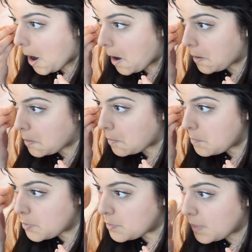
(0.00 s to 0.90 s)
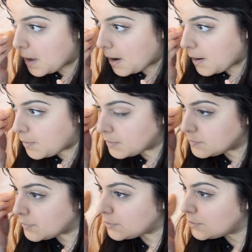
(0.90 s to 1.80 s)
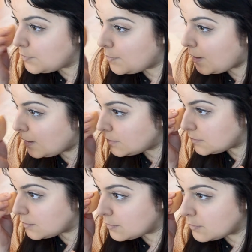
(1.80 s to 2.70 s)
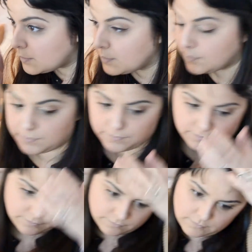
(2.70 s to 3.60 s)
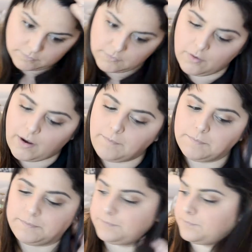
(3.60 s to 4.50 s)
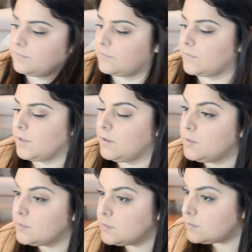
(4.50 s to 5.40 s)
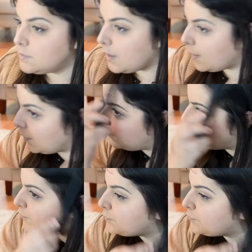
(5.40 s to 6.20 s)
and smooth that out as much as you want. Okay, so